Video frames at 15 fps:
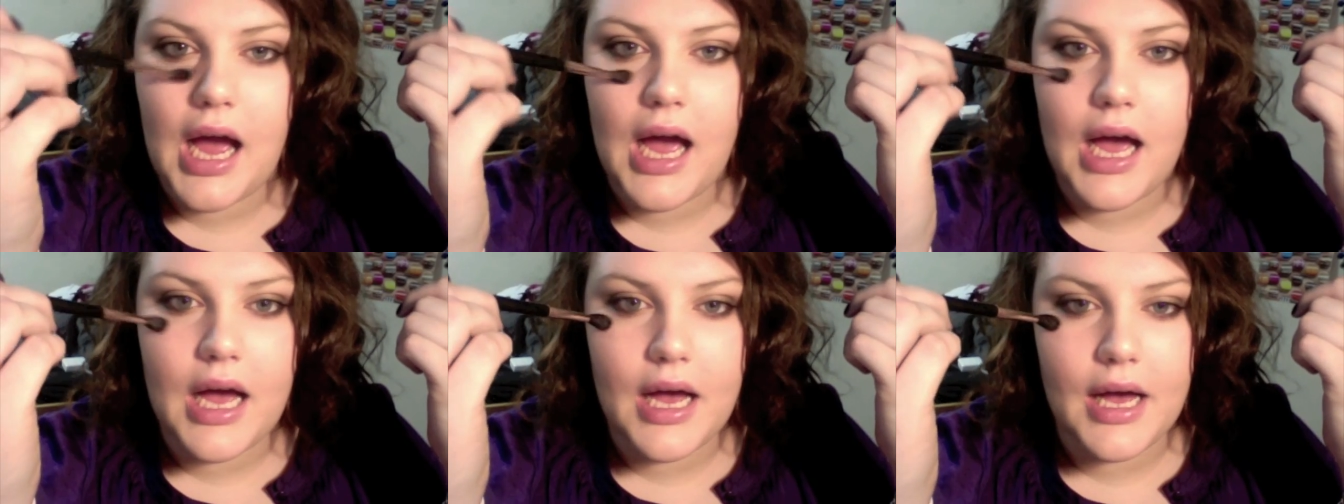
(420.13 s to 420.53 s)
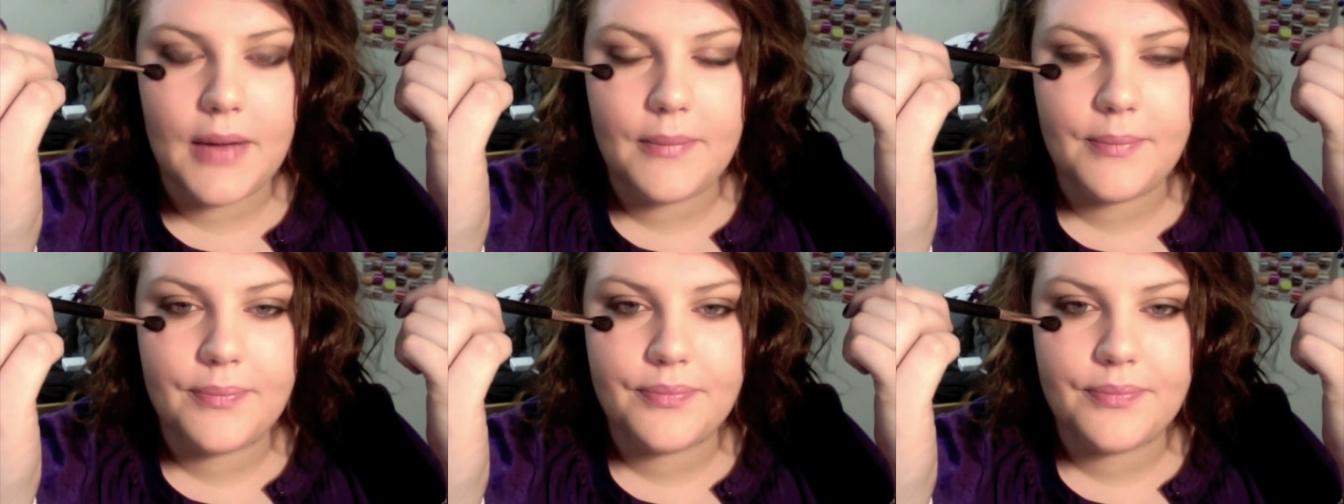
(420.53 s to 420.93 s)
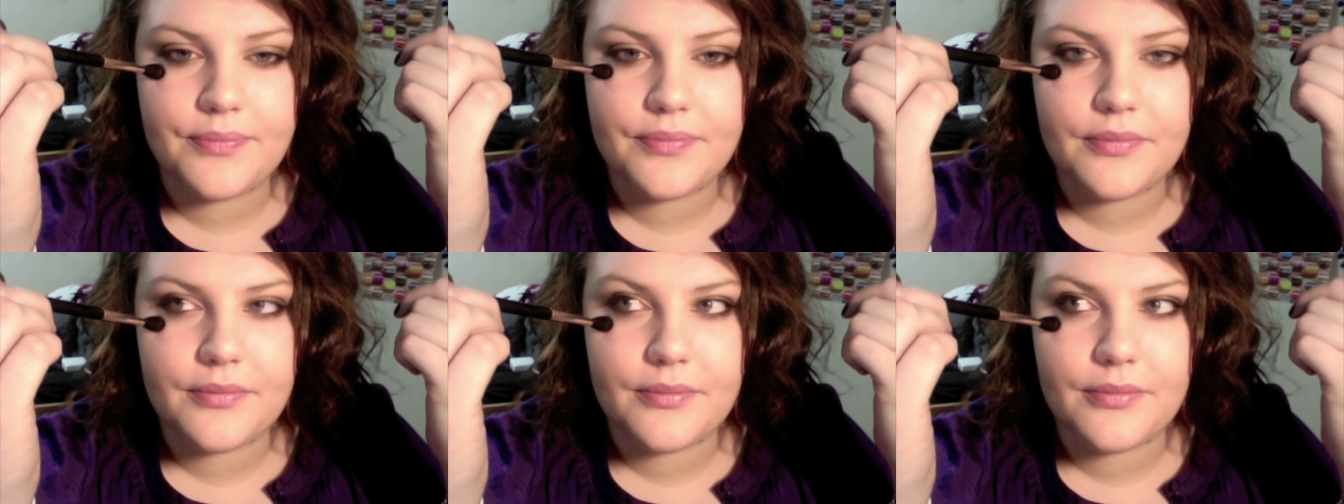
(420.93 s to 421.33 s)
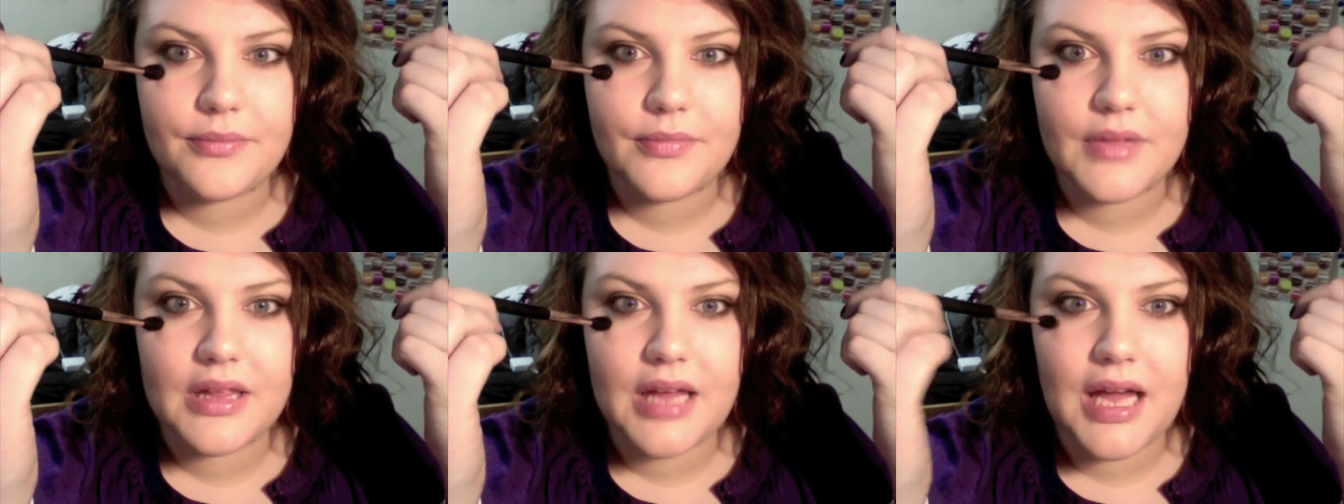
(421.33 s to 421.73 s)

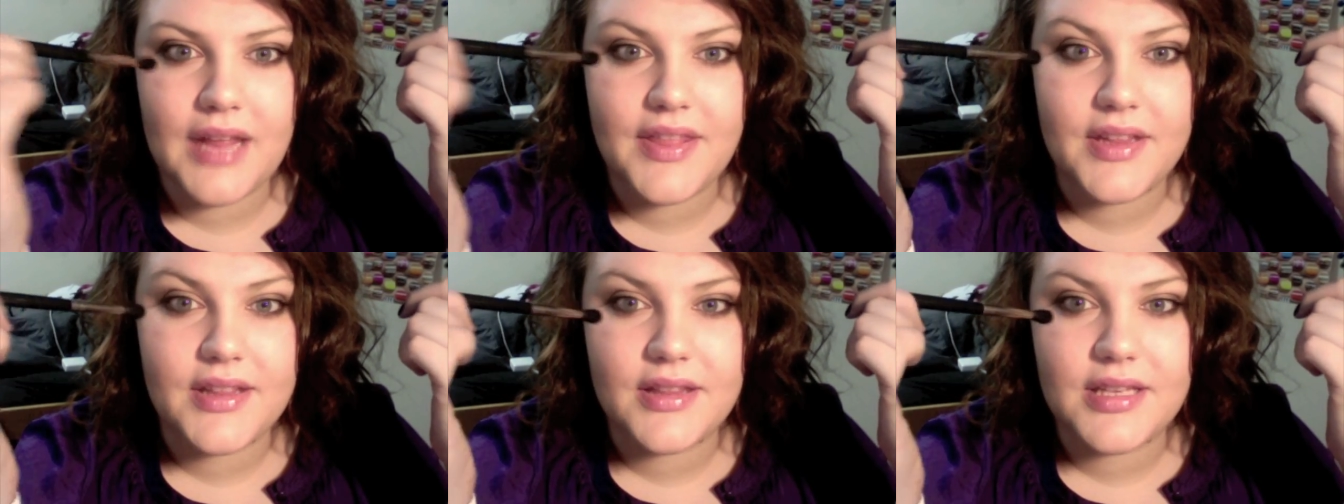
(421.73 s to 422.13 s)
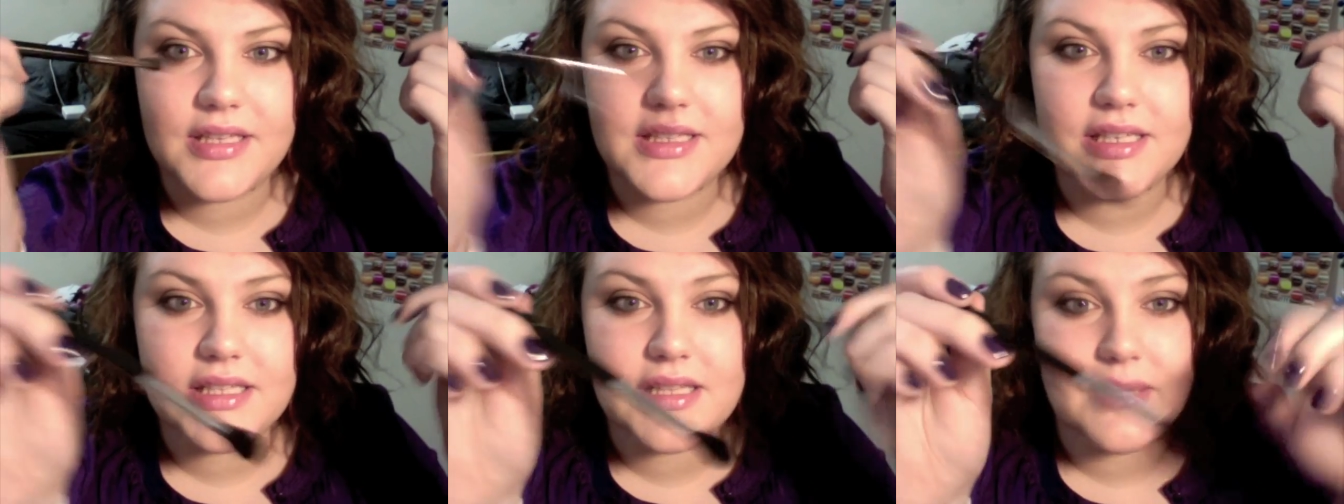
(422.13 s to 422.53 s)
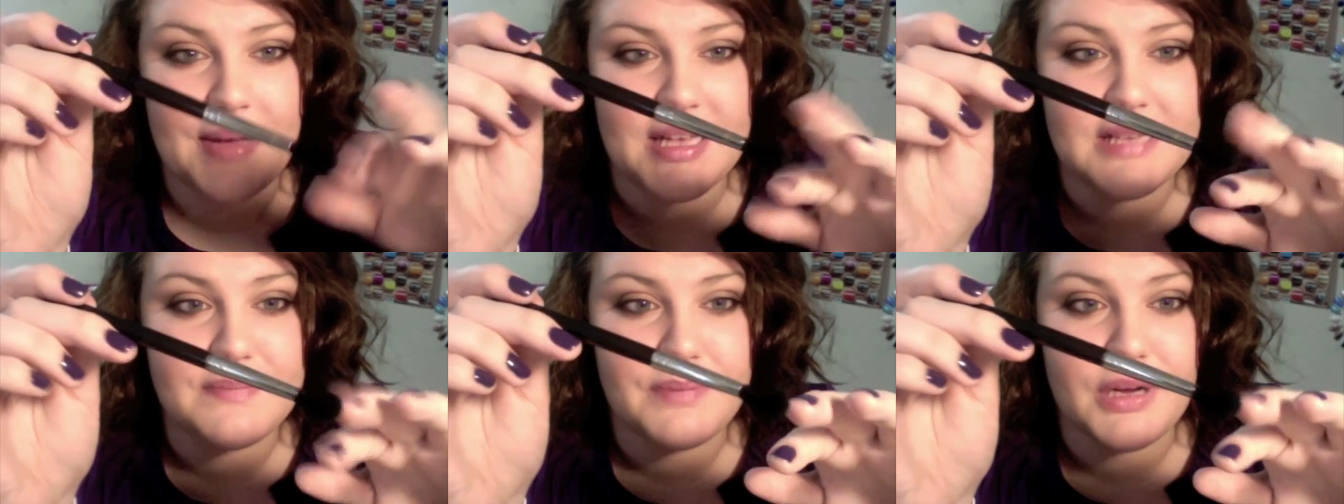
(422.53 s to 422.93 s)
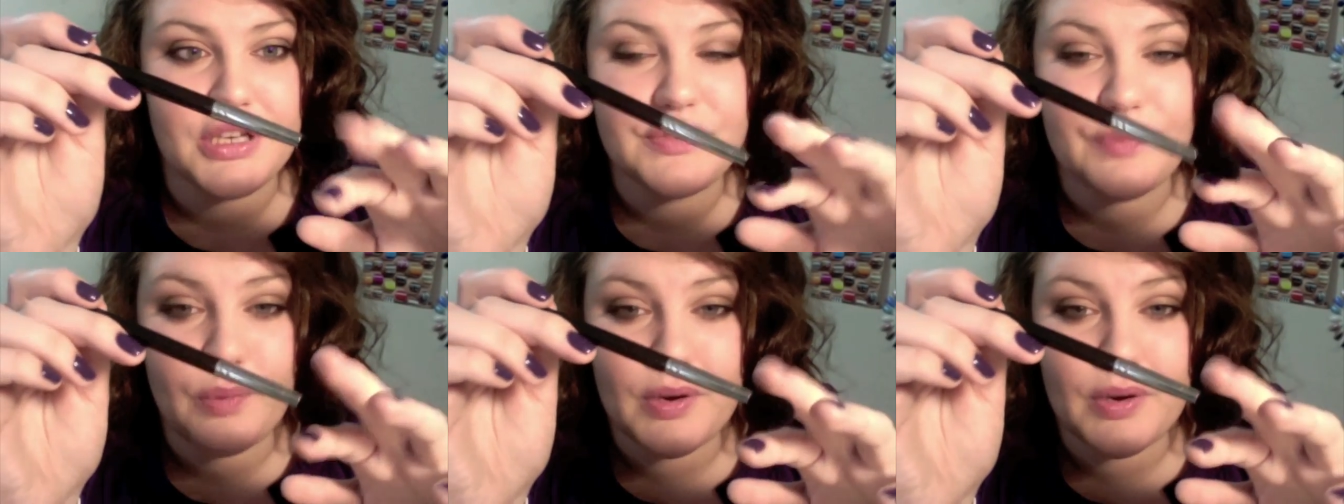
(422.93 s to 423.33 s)
I think that this is the best
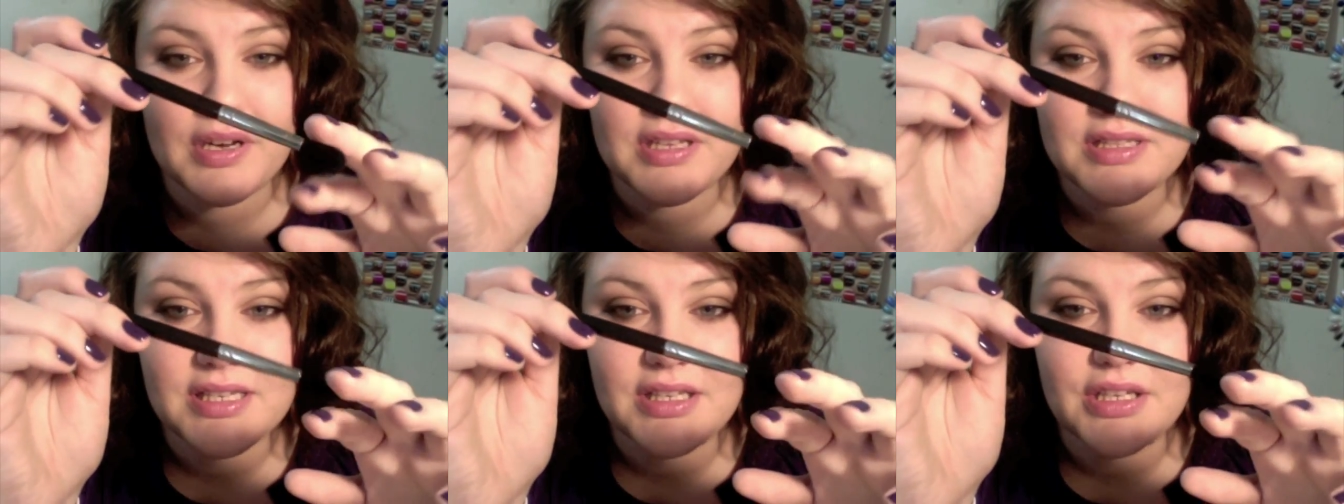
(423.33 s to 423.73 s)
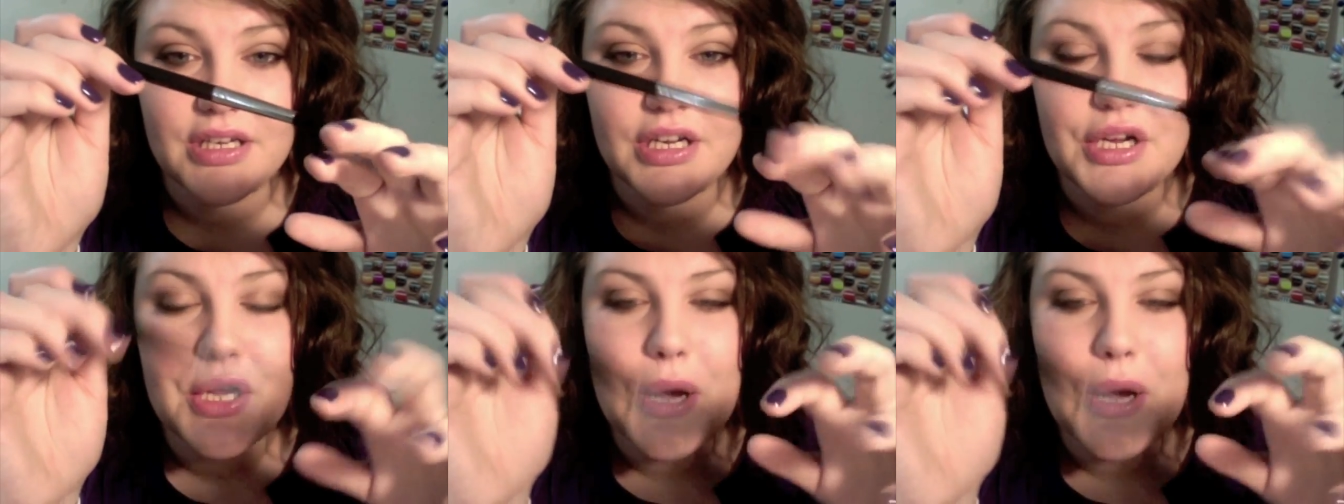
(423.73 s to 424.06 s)
brush for concealer